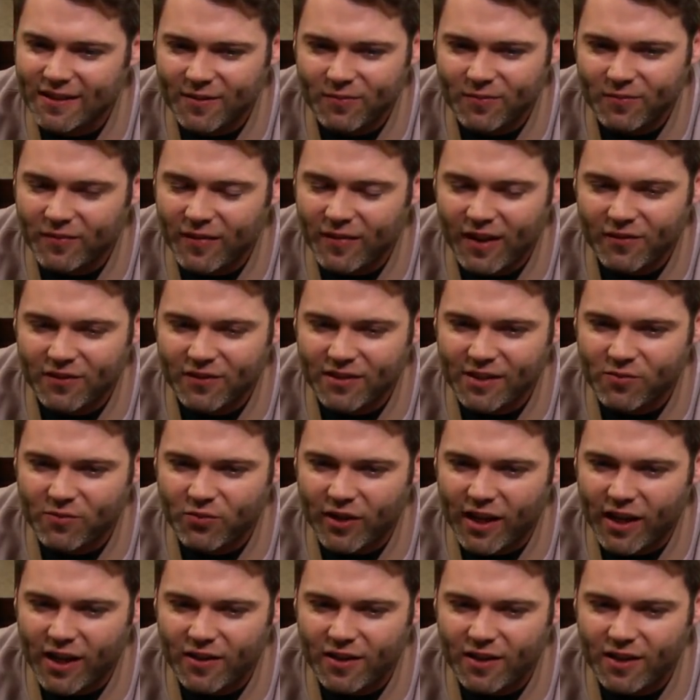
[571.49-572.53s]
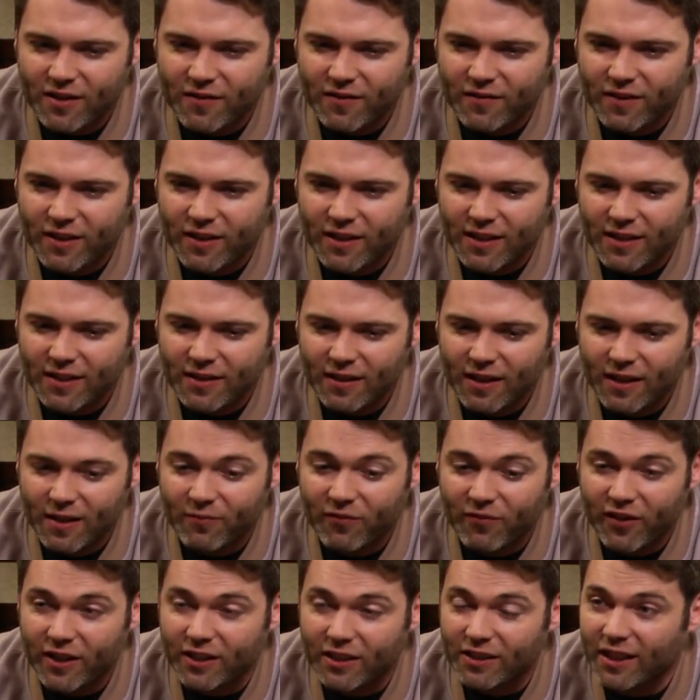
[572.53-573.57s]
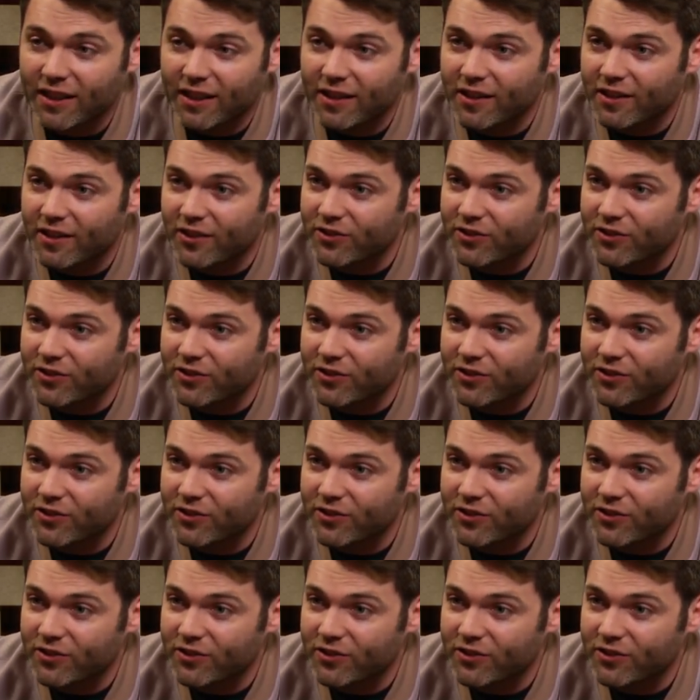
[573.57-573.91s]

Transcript: I'm obviously proud of, and I'm very glad